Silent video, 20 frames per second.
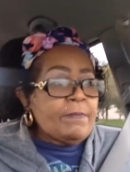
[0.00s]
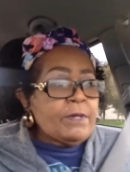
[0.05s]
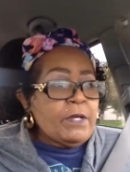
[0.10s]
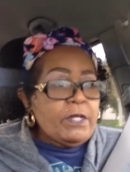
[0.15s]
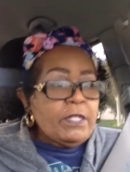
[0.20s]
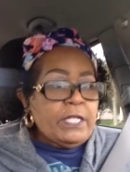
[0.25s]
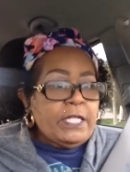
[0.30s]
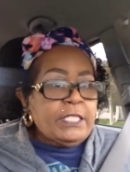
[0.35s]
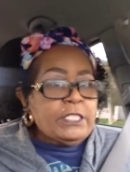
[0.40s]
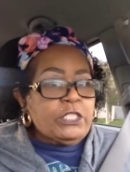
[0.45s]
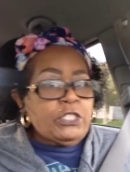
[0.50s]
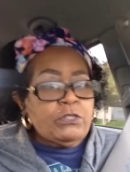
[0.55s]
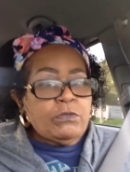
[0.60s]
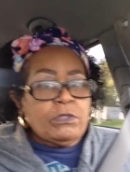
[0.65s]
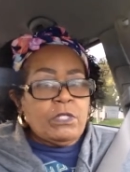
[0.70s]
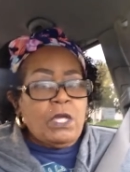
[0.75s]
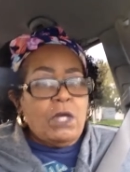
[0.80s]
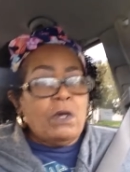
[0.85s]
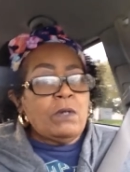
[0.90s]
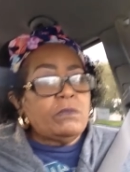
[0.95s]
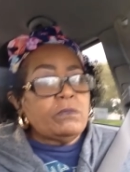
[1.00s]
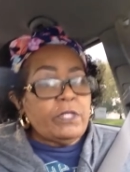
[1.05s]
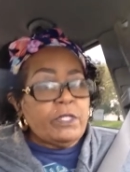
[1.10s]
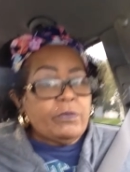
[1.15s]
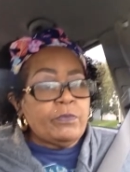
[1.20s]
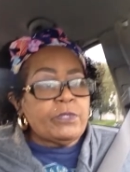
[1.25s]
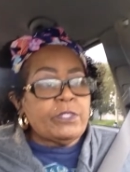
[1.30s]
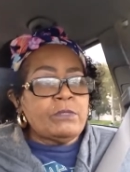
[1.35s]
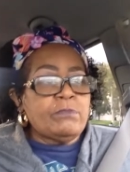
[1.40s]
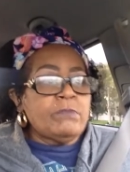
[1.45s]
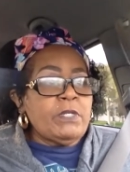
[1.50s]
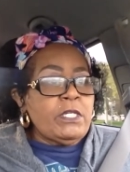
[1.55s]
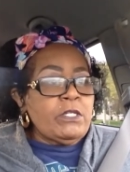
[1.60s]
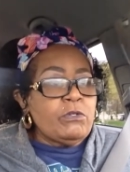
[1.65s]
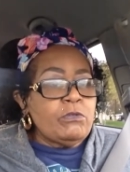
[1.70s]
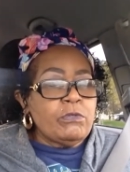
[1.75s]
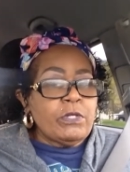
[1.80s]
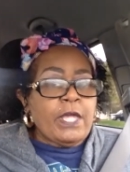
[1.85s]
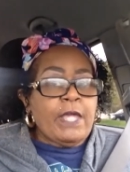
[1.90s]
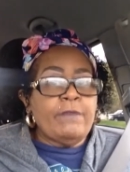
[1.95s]
I'm going to let you know it was me
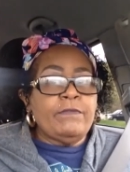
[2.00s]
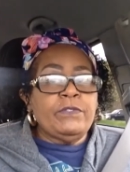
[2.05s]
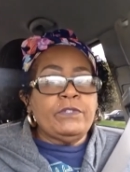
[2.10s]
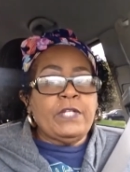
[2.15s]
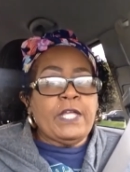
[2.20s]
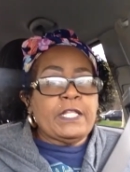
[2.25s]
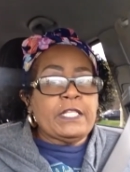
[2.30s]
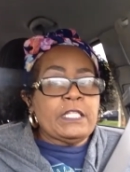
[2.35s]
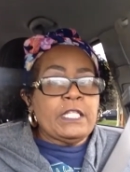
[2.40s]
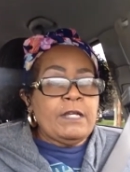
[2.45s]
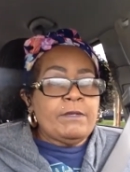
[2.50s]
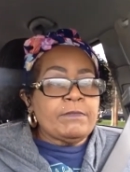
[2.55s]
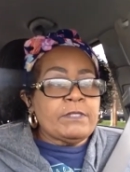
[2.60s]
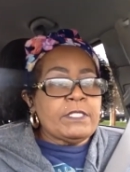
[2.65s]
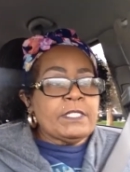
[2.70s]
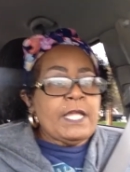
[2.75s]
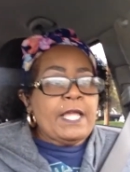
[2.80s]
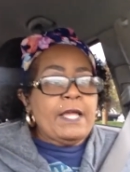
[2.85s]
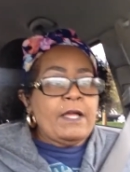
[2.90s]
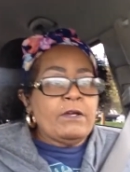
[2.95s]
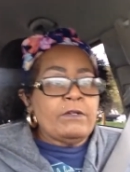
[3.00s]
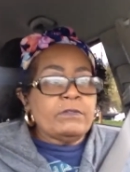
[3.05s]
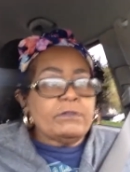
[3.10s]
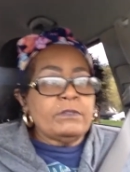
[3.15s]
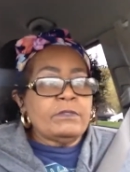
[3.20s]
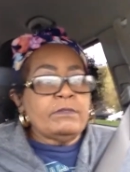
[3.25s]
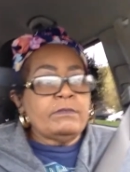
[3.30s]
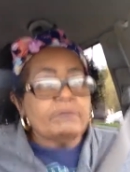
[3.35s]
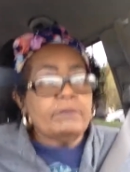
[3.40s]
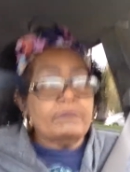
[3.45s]
who gave you that thumbs down.